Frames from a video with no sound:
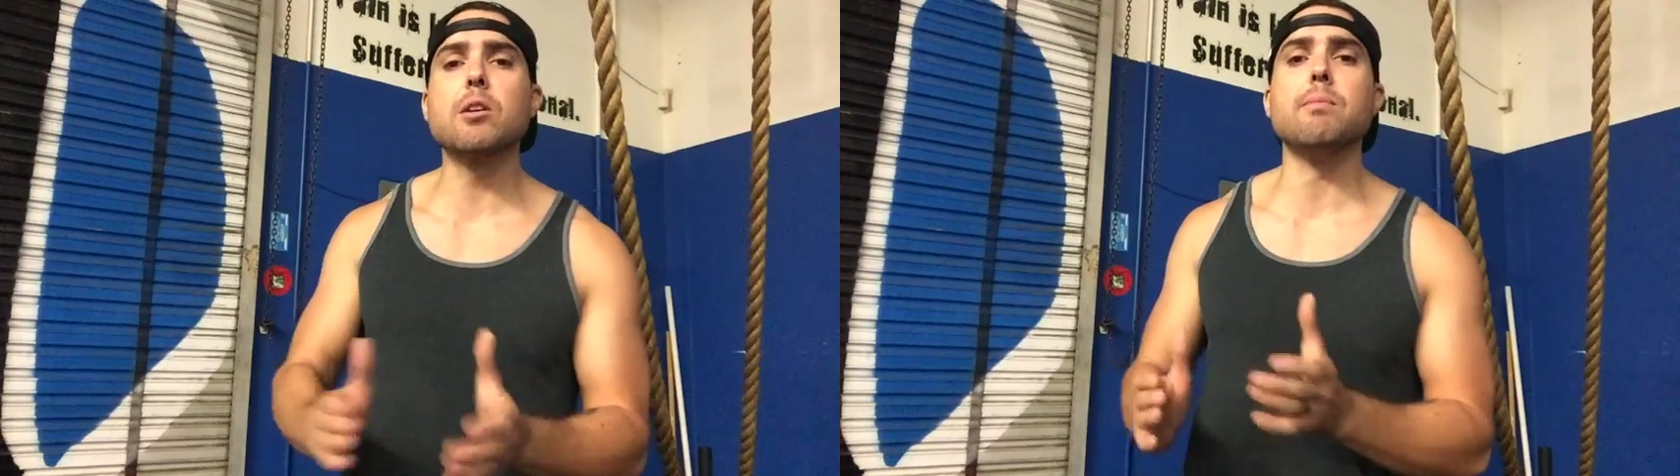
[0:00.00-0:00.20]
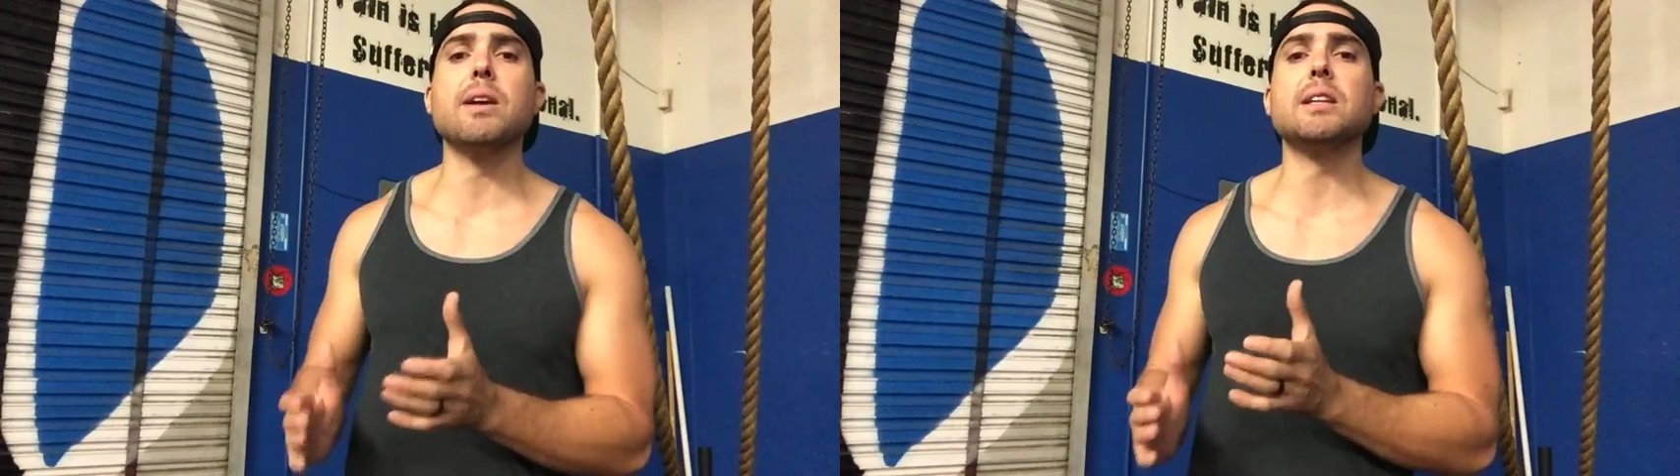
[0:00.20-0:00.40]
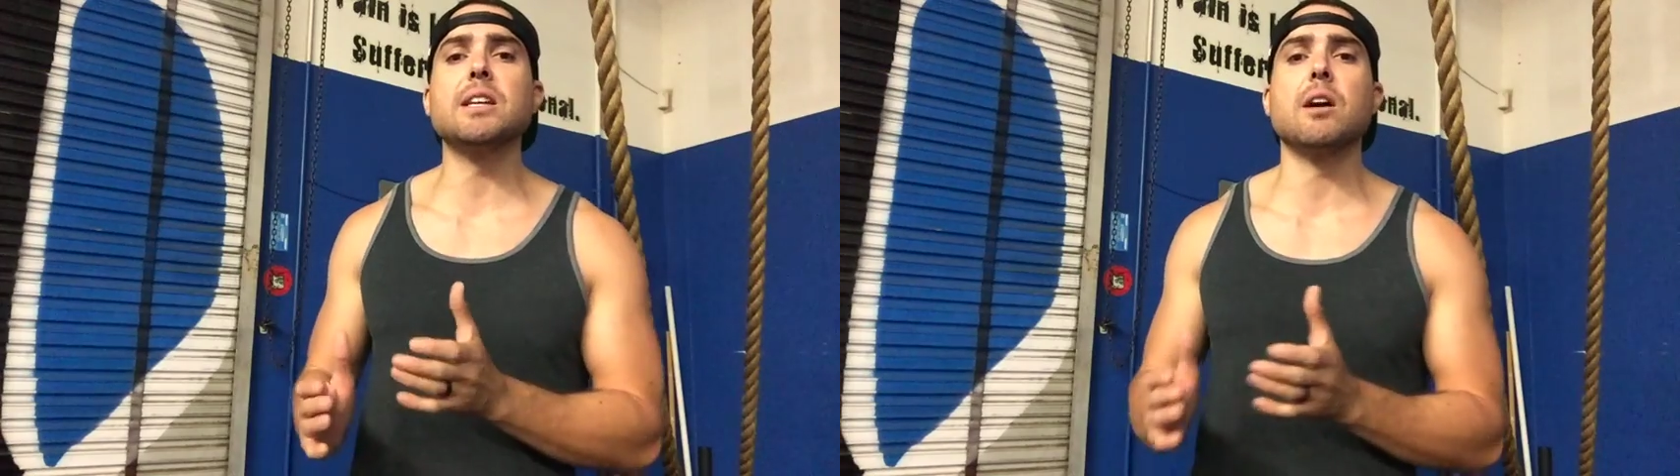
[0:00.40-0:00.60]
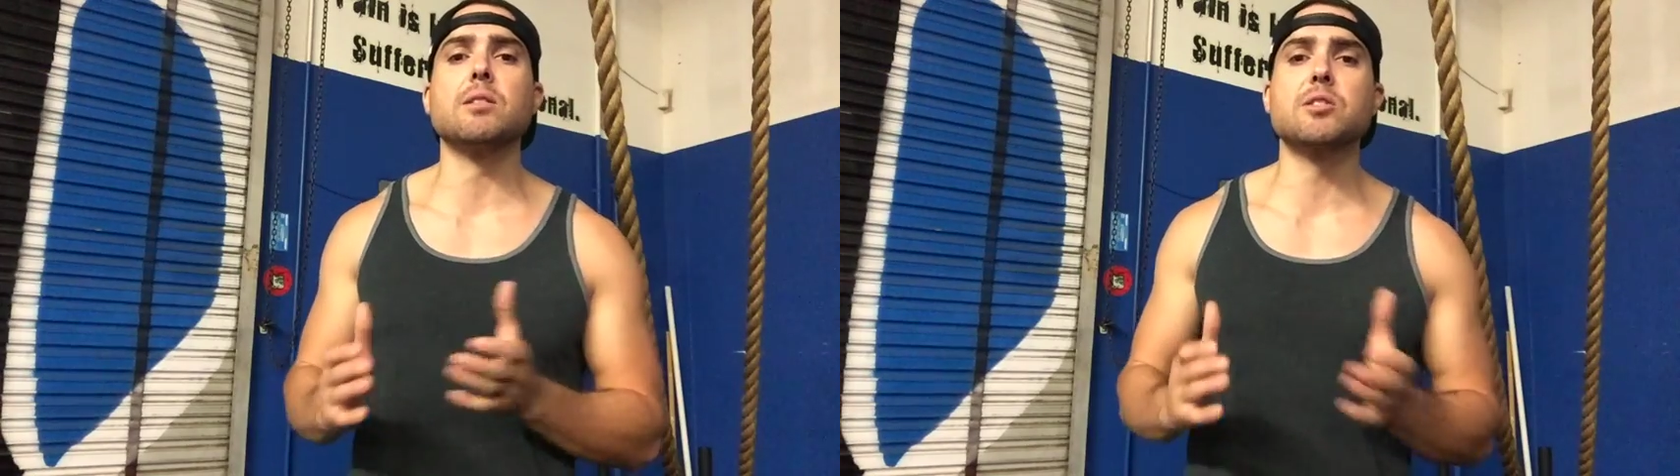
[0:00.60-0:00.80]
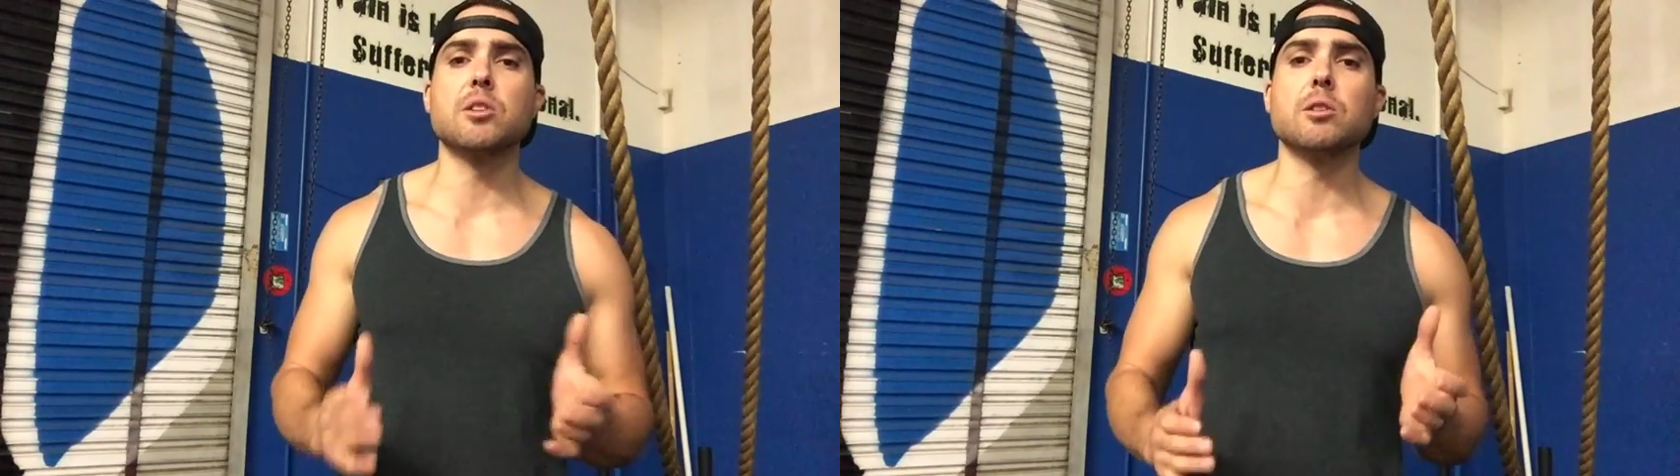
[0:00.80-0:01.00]
incrementally
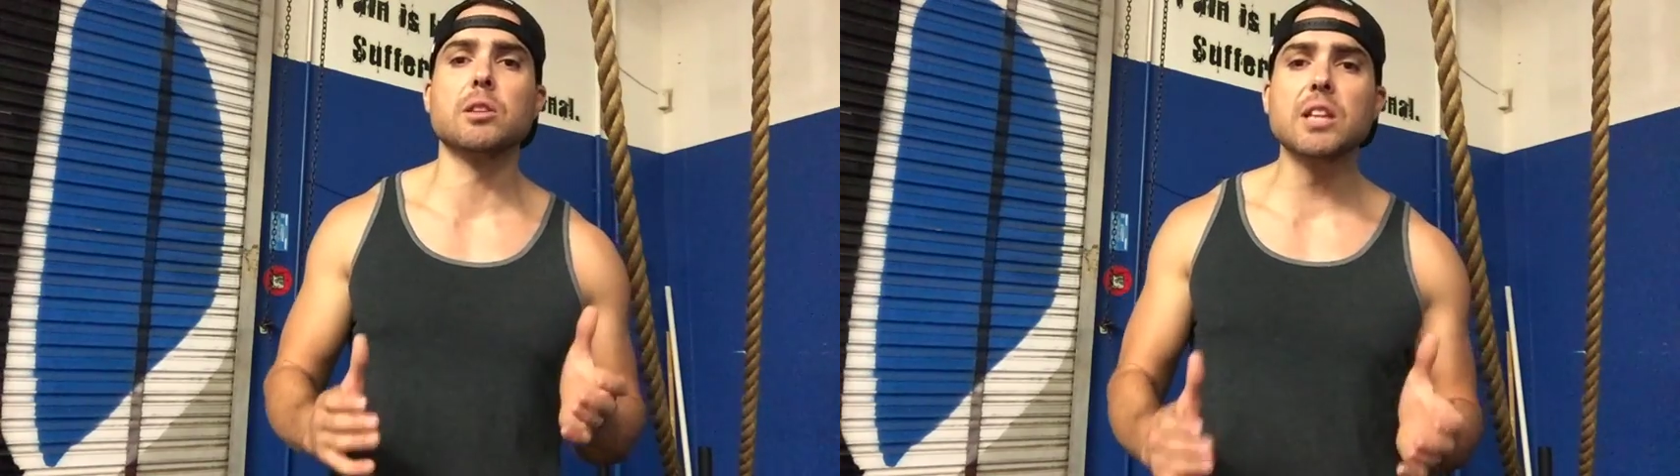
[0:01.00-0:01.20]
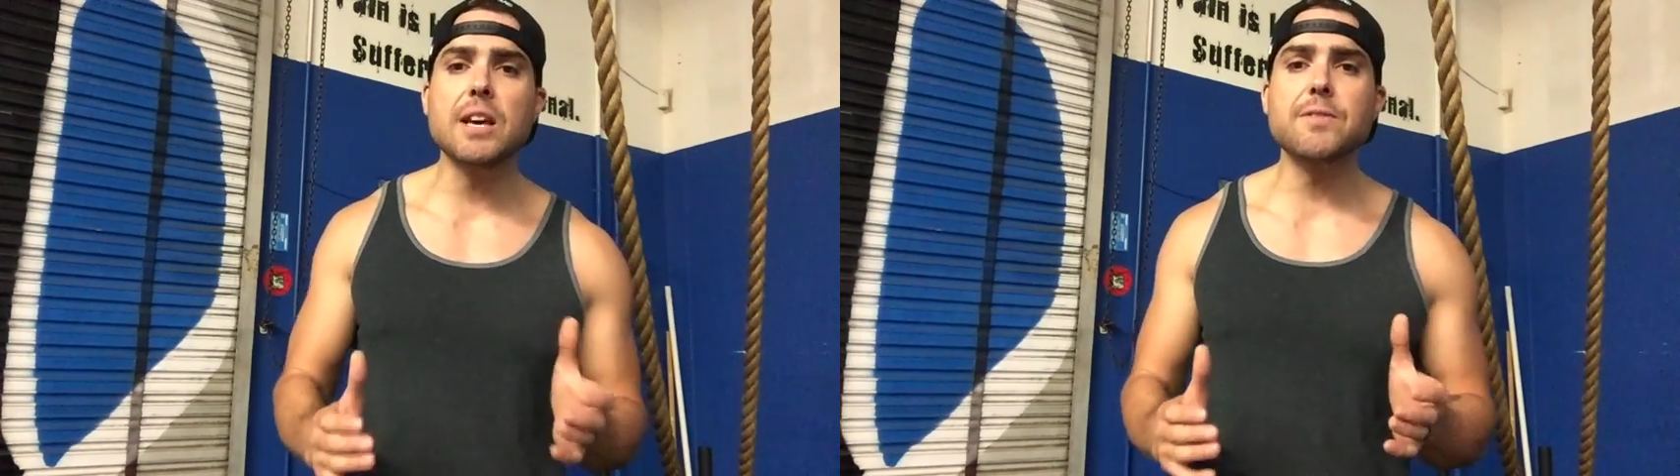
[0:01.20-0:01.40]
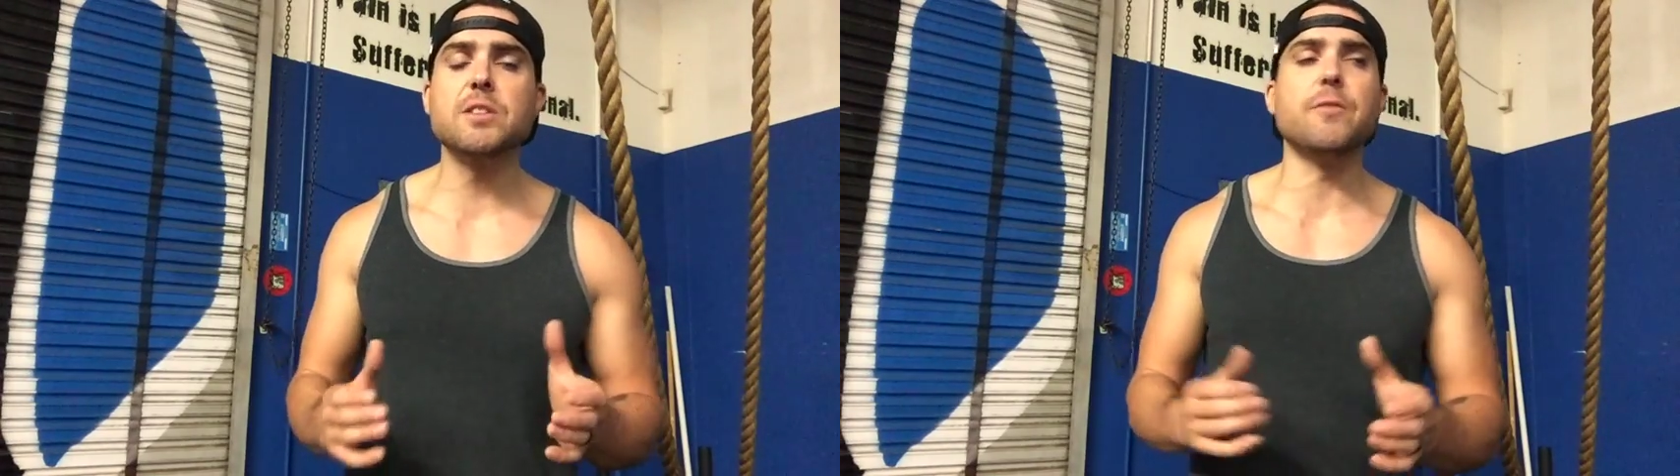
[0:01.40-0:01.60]
on certain lifts,